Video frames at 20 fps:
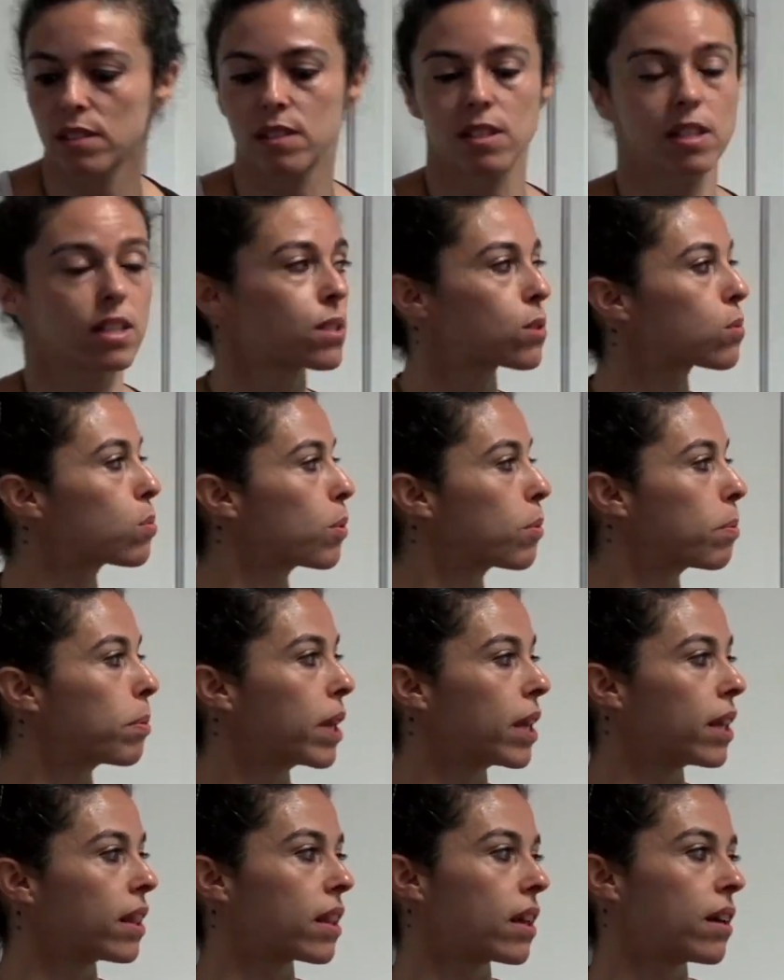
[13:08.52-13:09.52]
this would
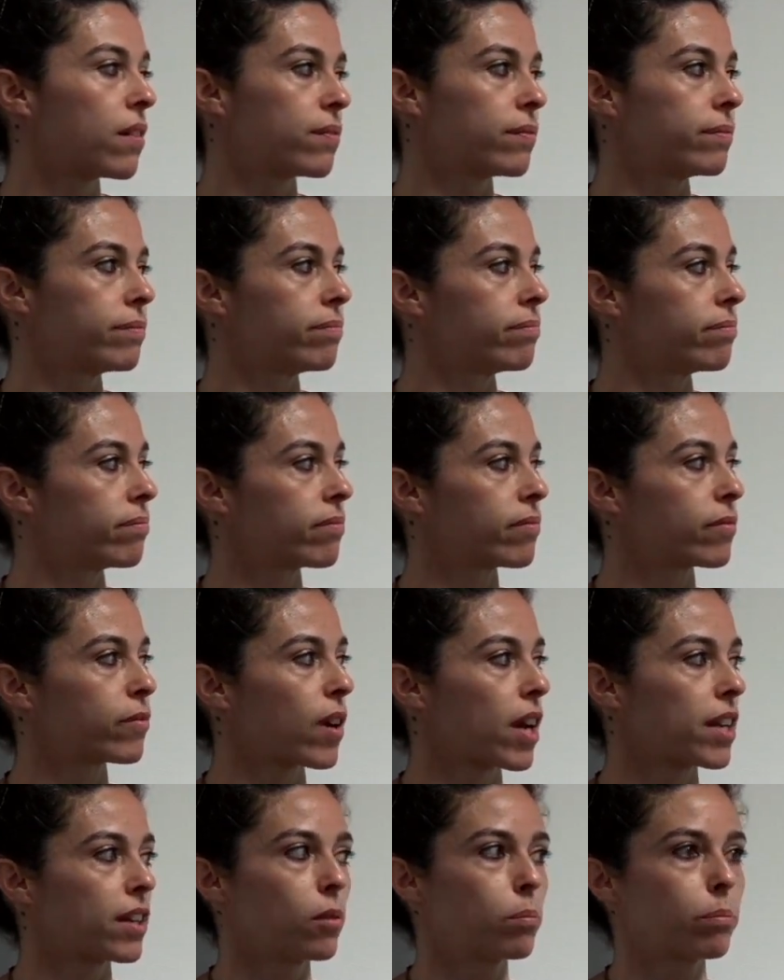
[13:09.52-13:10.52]
be the
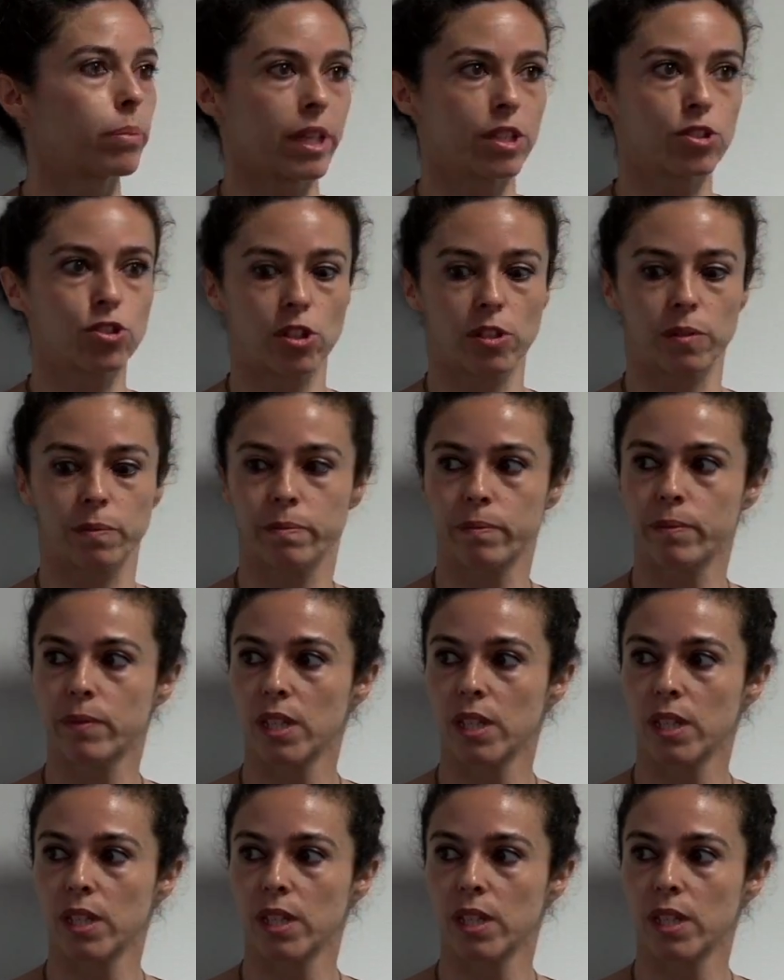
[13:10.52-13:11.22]
final picture.